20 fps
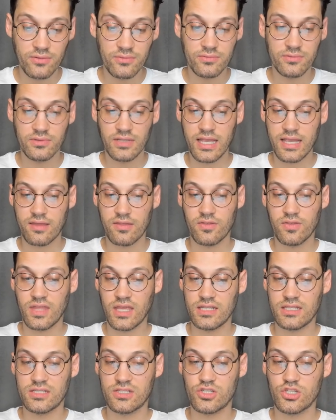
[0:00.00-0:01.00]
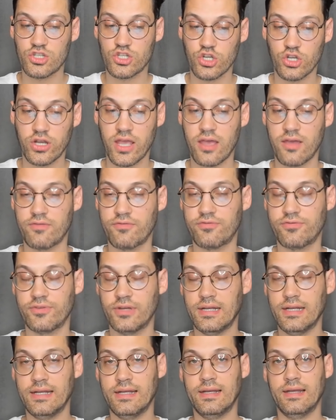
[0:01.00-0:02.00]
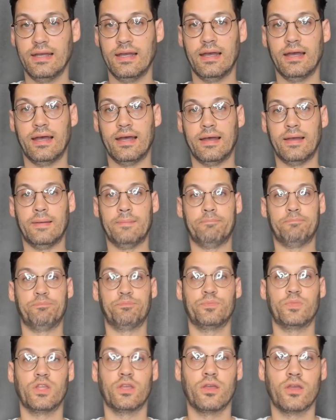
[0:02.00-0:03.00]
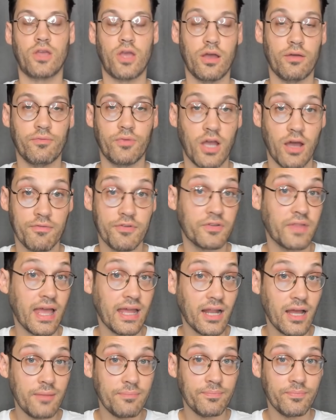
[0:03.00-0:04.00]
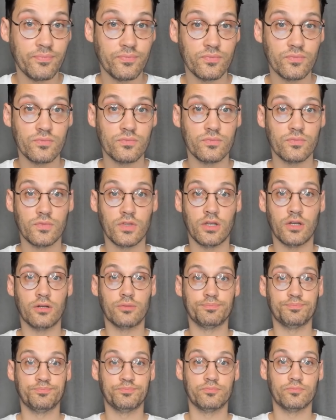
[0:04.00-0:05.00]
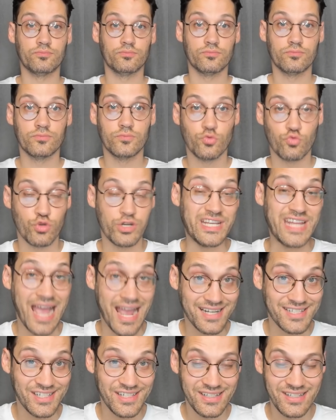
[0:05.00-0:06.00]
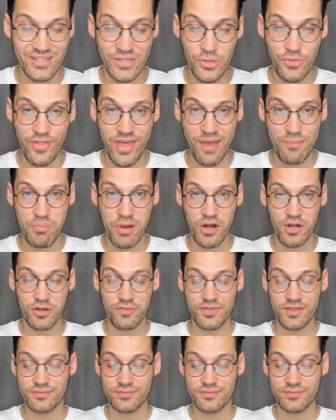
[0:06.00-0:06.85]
Like they should have um, covered that up. You know, redacted that part of it.